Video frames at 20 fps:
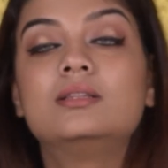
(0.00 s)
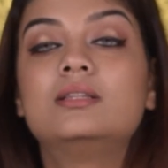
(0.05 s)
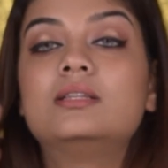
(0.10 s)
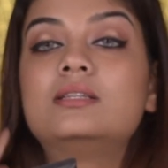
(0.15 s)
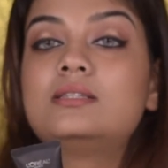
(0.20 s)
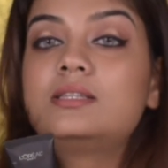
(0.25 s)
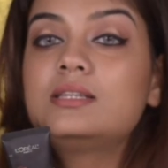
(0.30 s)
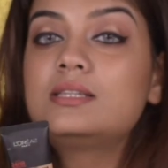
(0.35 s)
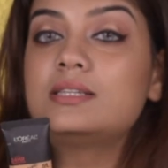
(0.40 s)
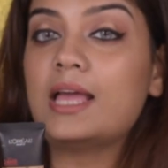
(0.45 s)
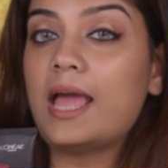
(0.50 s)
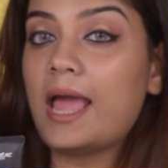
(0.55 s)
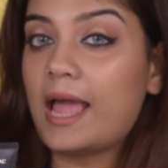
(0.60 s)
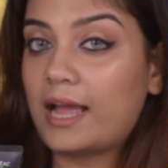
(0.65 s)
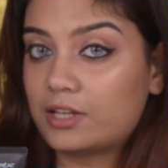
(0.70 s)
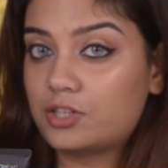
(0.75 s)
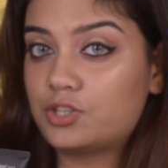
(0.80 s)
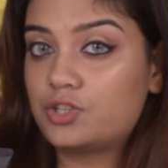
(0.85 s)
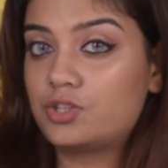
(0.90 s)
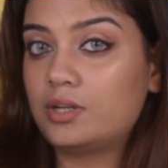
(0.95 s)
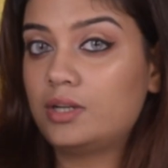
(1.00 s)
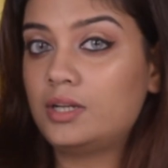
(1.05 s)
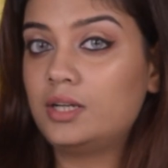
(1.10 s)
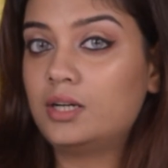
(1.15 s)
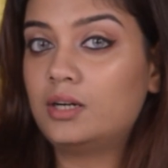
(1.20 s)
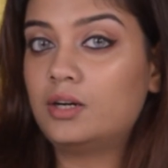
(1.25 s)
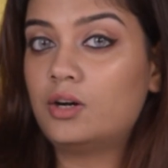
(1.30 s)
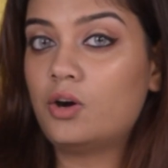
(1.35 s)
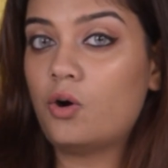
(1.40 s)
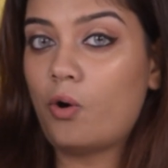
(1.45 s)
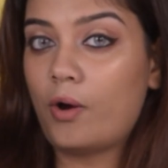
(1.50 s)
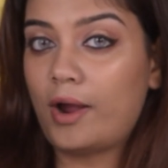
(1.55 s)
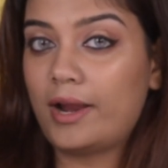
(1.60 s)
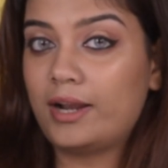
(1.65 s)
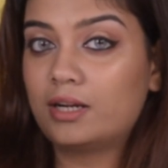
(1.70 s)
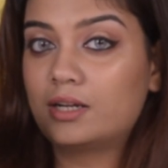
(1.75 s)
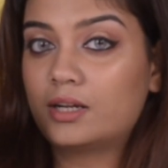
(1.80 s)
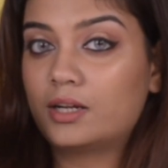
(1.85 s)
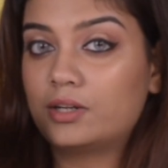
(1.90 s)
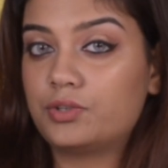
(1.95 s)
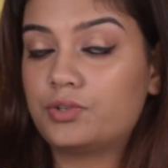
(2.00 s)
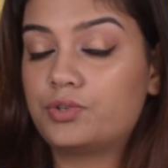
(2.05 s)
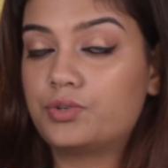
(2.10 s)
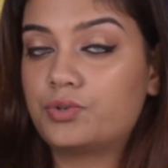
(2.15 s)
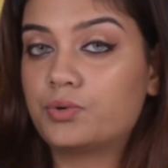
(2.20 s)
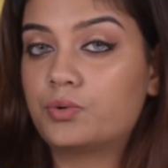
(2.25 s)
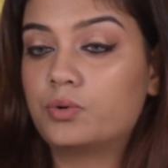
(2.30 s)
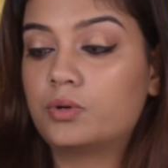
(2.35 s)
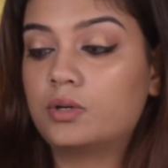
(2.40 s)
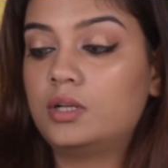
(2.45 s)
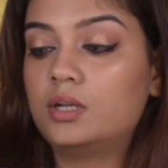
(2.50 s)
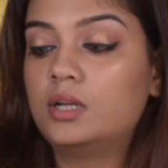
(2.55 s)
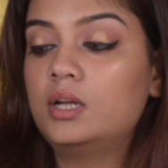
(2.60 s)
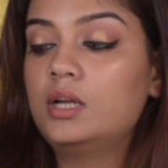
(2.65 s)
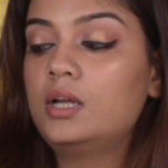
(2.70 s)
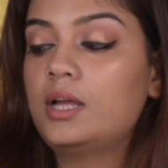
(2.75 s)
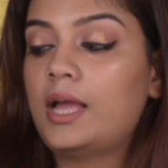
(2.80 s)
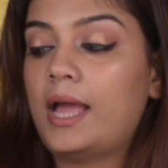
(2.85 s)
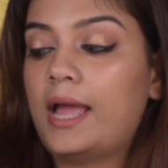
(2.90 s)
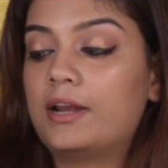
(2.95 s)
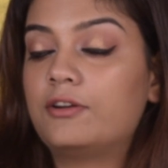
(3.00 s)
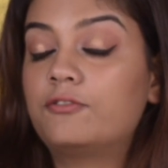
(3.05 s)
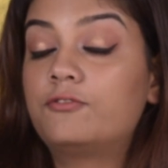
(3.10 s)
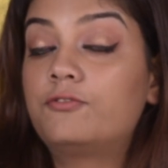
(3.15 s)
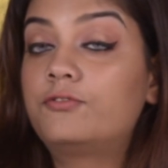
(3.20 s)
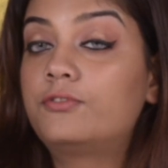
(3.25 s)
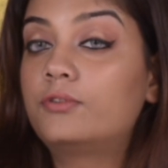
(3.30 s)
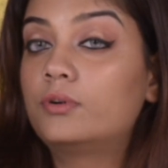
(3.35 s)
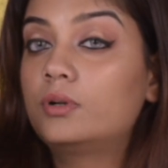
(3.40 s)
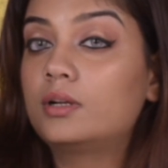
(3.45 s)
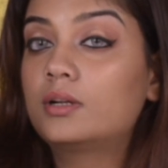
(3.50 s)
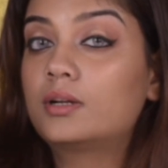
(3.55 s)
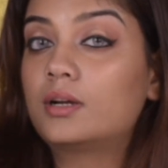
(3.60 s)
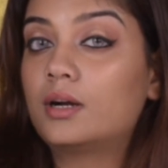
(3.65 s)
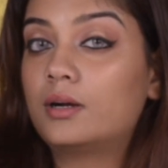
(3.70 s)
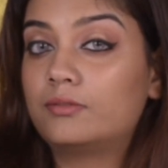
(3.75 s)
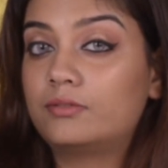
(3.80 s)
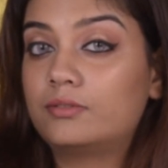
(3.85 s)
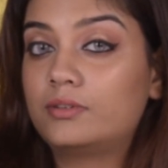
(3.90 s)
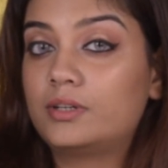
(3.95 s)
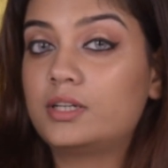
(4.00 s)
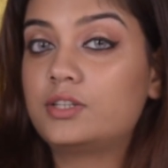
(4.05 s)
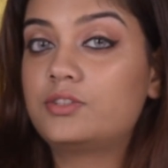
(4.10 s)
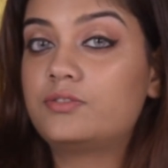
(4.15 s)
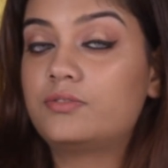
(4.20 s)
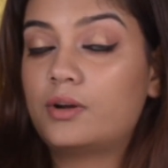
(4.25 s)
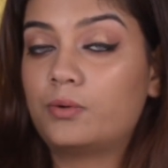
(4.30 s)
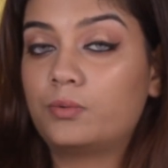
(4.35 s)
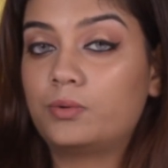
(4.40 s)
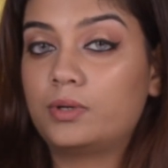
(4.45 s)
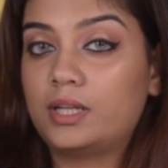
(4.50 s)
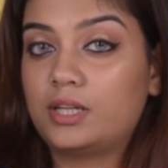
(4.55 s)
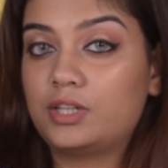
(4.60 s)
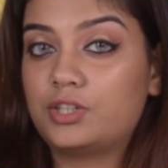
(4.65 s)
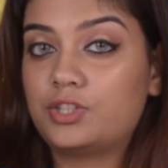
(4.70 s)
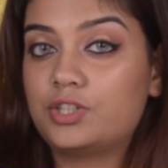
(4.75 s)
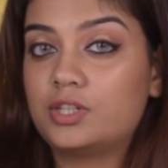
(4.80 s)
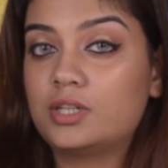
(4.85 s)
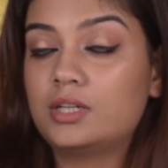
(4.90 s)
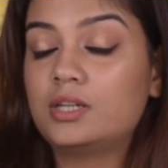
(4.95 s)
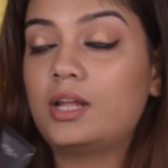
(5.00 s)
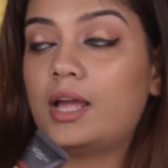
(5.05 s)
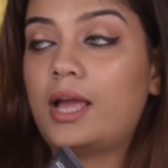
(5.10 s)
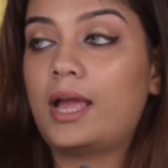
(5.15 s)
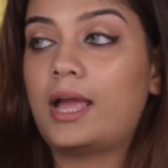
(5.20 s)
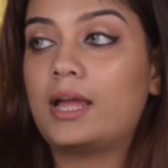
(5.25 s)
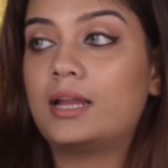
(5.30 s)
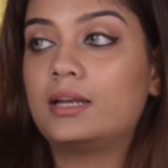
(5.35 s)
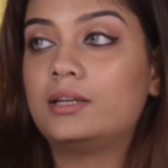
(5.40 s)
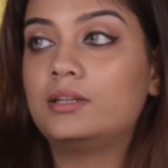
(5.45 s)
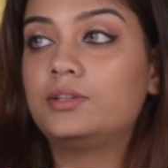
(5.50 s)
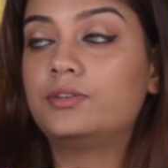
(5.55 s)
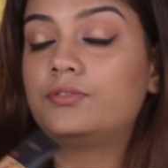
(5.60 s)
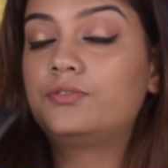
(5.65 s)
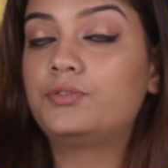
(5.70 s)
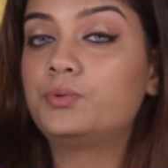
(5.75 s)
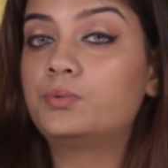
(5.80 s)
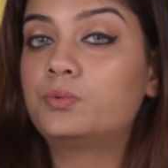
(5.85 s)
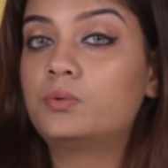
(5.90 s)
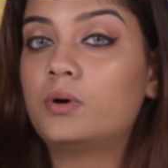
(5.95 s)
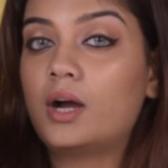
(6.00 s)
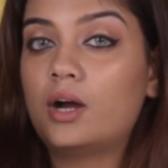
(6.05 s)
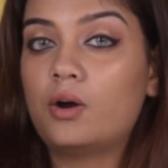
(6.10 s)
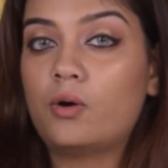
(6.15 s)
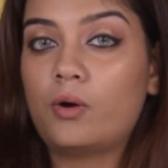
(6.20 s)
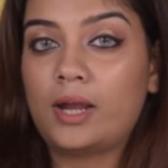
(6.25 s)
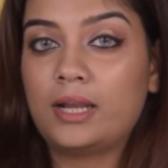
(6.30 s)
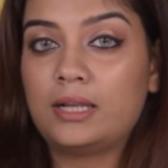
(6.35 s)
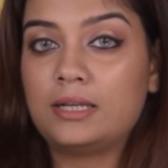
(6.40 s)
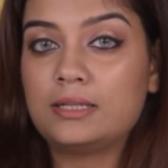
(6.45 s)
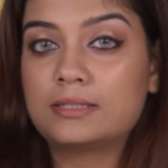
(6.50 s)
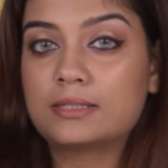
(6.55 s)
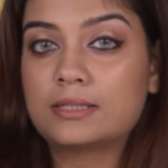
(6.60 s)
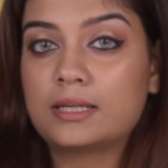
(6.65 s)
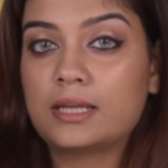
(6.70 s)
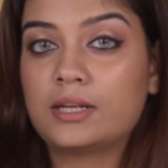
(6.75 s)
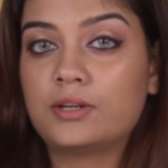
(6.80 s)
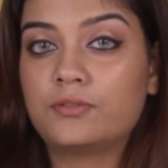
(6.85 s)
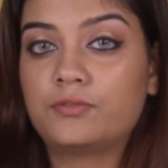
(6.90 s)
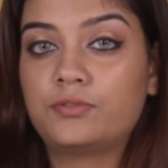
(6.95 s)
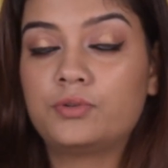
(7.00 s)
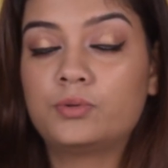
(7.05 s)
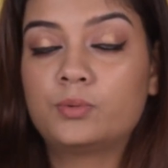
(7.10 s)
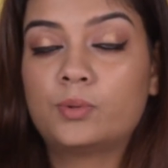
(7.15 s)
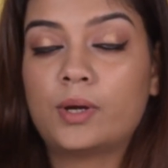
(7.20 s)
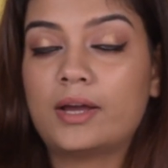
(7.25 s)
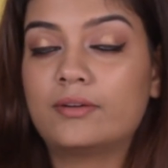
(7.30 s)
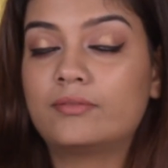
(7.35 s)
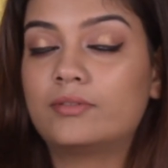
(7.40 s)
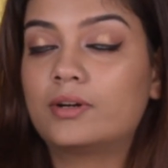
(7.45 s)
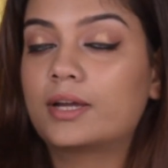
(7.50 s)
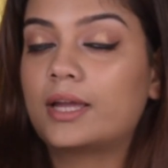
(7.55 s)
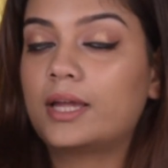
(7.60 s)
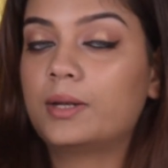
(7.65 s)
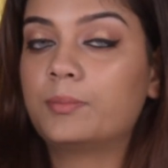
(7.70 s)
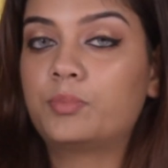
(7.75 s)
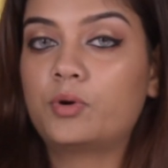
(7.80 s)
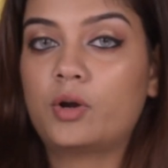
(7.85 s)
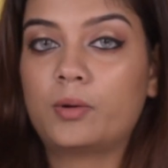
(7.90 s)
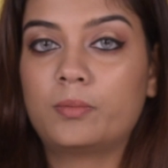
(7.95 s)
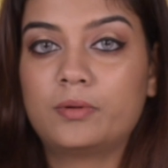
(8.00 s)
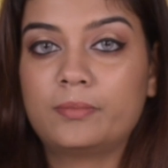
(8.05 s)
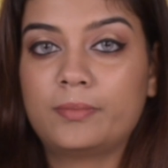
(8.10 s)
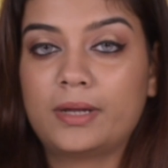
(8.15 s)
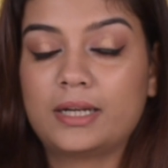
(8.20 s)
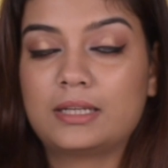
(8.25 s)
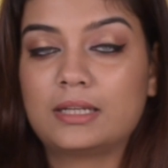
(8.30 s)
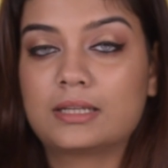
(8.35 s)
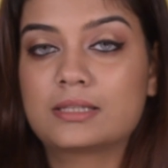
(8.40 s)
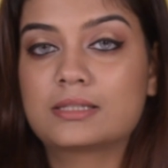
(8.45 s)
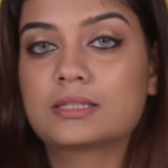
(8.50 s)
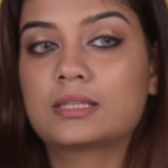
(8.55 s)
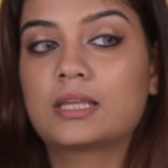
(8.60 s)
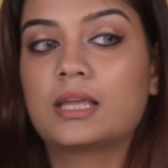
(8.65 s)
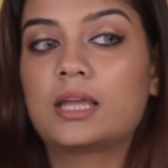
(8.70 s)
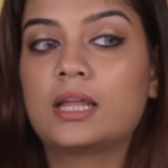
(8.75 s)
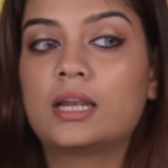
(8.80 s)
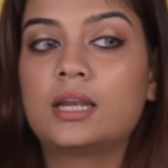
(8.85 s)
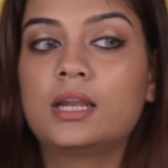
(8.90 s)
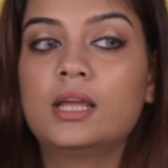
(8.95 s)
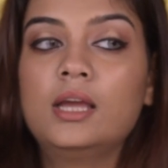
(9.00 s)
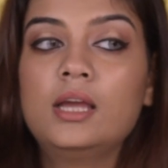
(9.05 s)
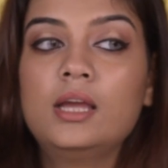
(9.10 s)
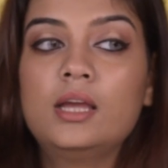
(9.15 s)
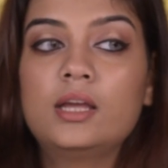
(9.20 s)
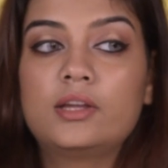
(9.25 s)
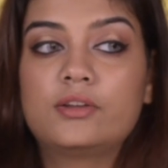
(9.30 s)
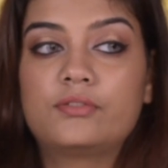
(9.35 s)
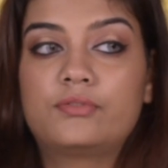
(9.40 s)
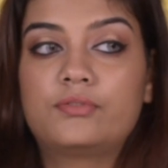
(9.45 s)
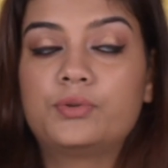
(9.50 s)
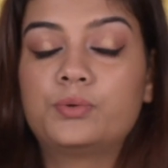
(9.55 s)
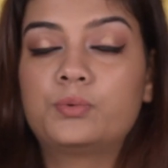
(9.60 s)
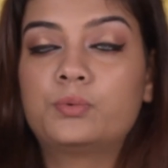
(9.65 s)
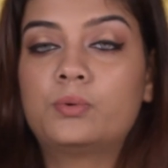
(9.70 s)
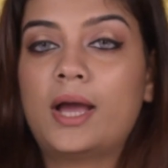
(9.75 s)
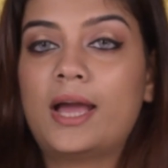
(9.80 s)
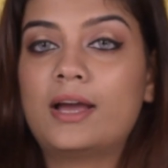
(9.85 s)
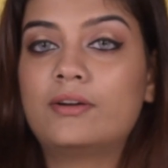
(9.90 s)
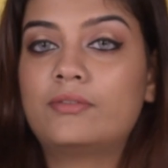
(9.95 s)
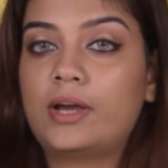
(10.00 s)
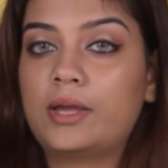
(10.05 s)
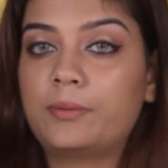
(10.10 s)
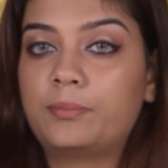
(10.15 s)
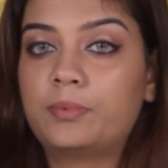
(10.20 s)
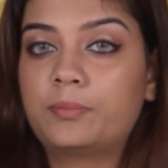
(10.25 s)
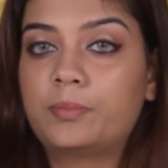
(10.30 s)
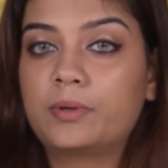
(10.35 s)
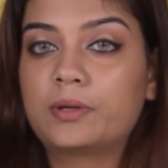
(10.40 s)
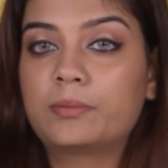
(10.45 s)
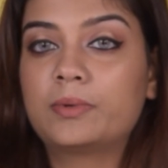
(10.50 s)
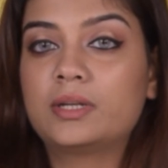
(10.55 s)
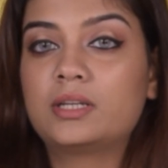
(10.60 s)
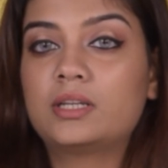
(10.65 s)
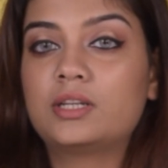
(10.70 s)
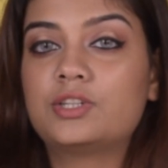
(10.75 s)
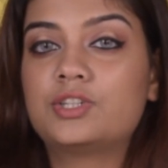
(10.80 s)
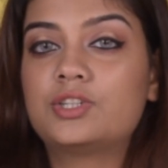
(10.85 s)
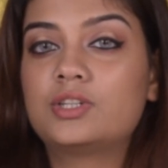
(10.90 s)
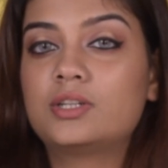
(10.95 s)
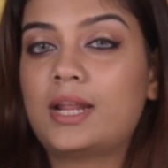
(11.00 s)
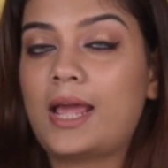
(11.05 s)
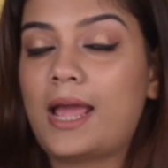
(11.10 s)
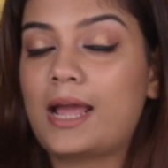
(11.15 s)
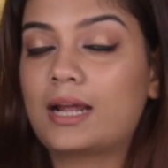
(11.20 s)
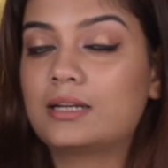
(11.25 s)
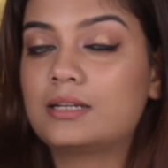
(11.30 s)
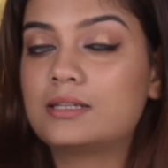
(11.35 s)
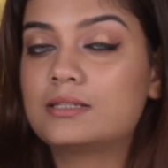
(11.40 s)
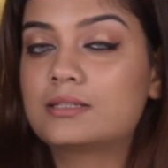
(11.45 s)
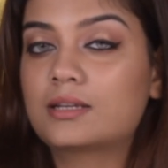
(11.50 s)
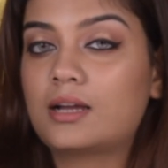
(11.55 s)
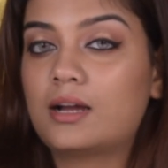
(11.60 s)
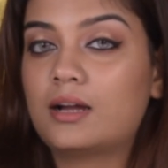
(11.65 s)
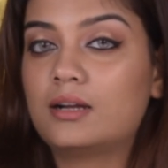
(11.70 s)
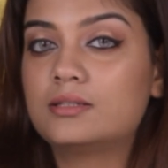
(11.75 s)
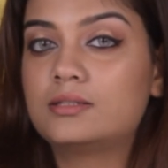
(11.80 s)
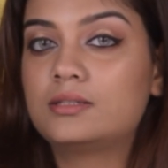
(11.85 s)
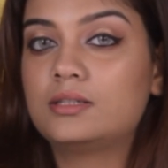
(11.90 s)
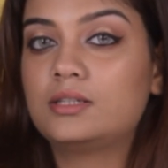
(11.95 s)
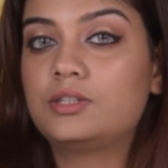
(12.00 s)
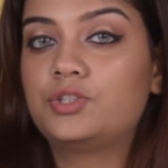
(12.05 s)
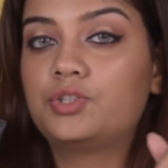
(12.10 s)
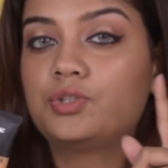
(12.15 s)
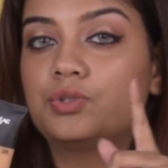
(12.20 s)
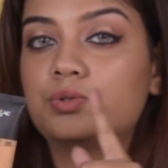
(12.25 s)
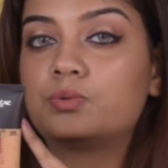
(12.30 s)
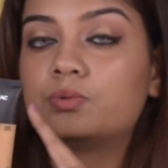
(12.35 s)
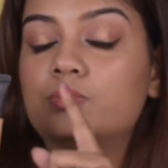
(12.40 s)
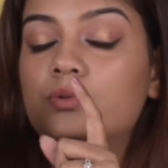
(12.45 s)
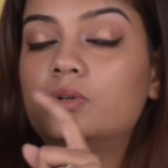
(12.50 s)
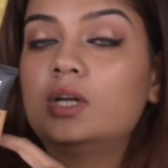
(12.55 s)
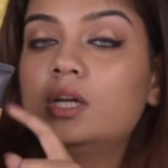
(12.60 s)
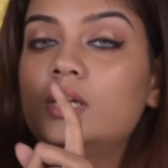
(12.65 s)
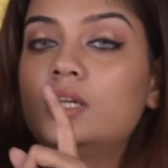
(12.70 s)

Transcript: This is actually a oil control and full coverage foundation, and if you are oily skin, if you have again problematic skin, if you have hyperpigmentation, acne scars issue,